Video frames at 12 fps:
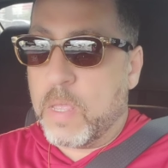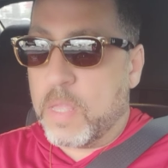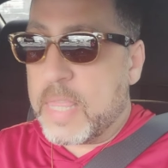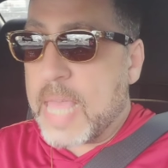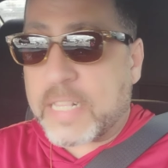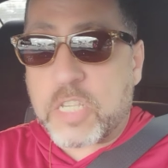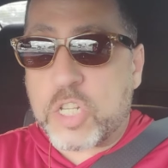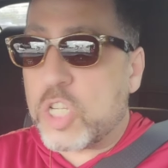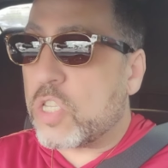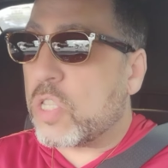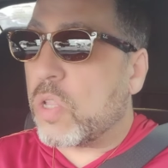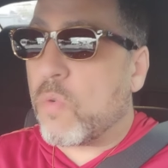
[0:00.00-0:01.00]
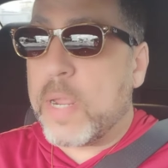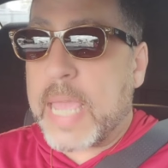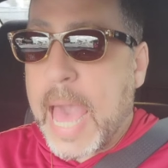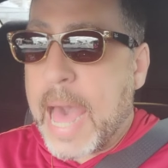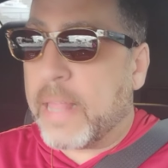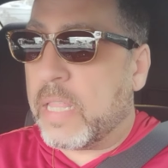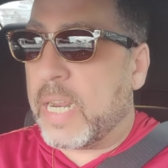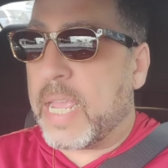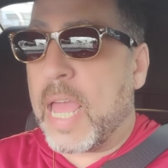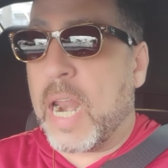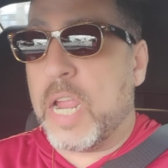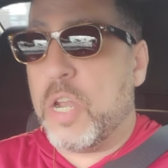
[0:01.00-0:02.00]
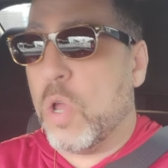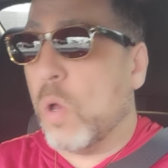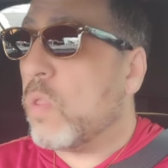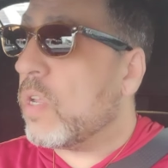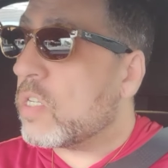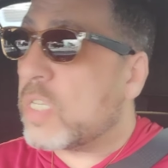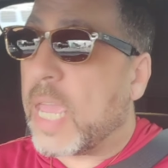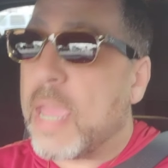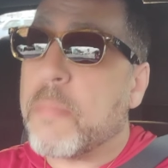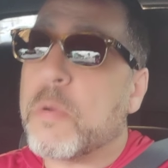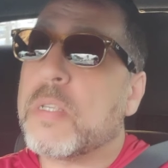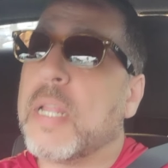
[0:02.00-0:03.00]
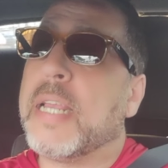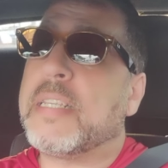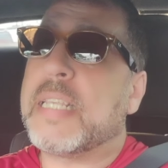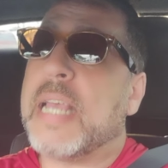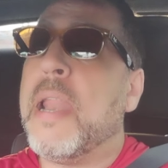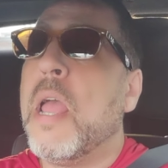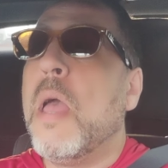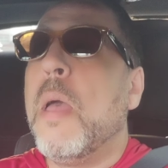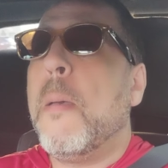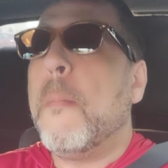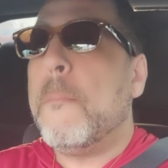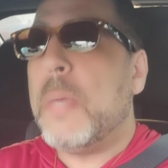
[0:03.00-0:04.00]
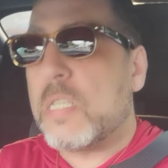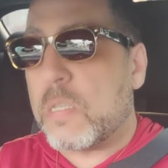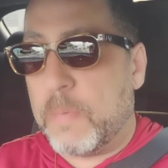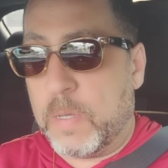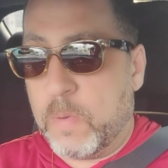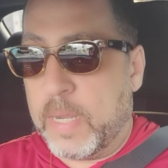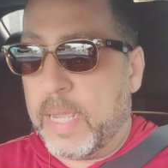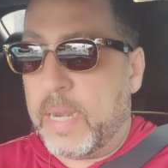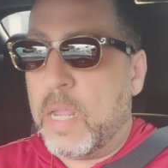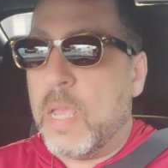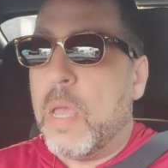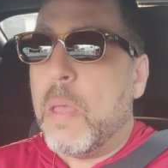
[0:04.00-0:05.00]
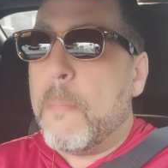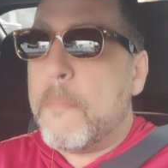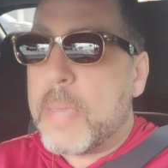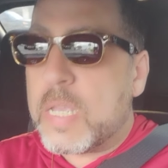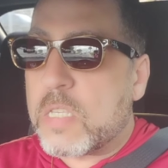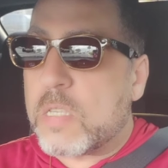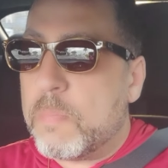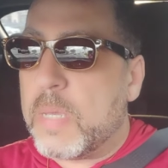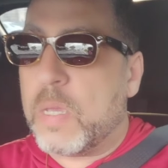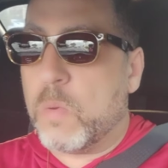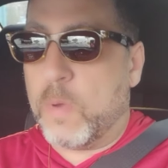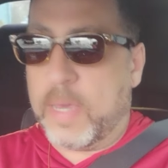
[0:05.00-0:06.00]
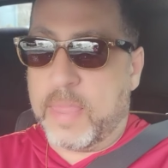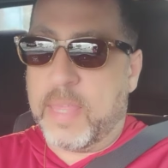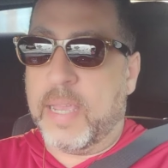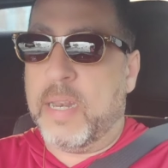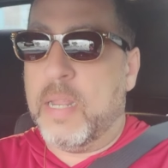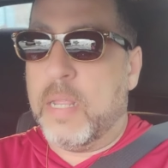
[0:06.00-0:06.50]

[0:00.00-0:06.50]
That's just the reality. And I know there's gamers, and I said, miss me with it. Miss me with it.